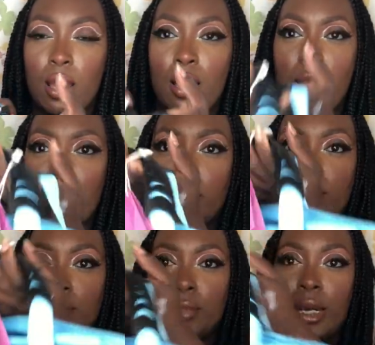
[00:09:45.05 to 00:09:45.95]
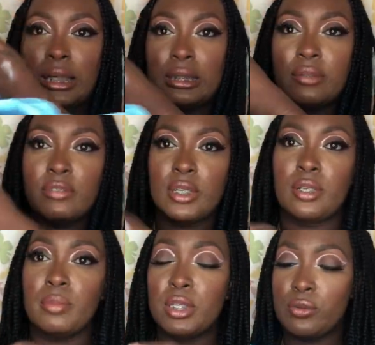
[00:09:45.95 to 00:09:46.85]
Um, I'll definitely
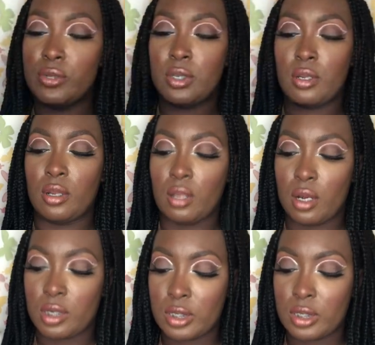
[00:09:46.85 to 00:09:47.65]
be using the long